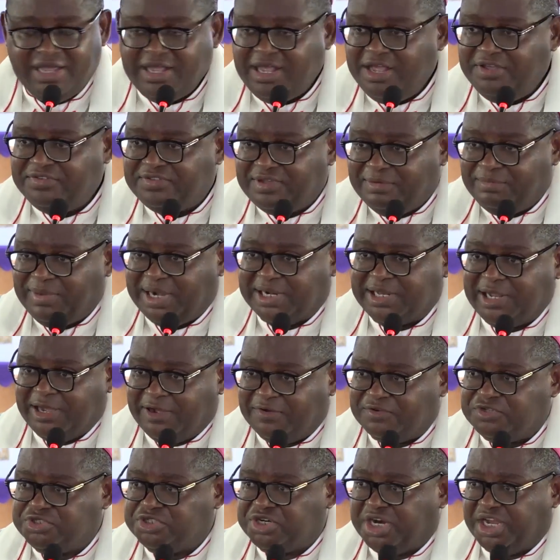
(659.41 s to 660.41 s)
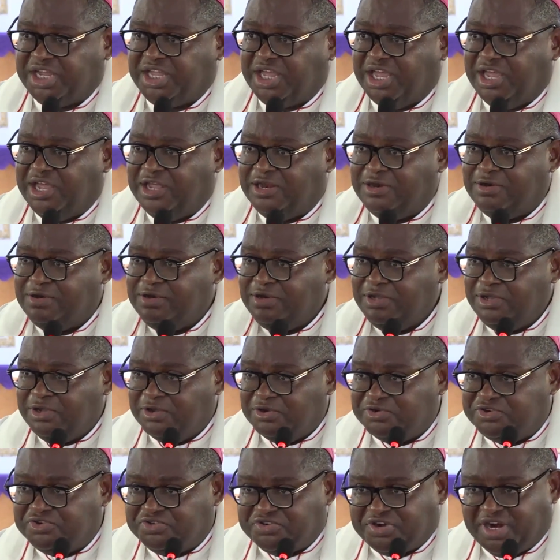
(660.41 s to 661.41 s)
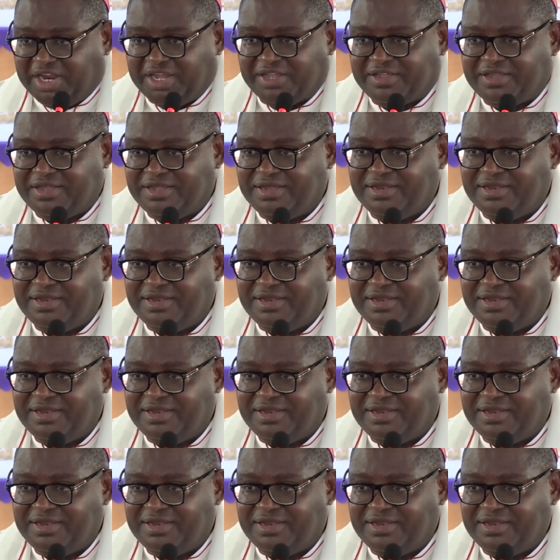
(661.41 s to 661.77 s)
It's a matter of trekking, you trek.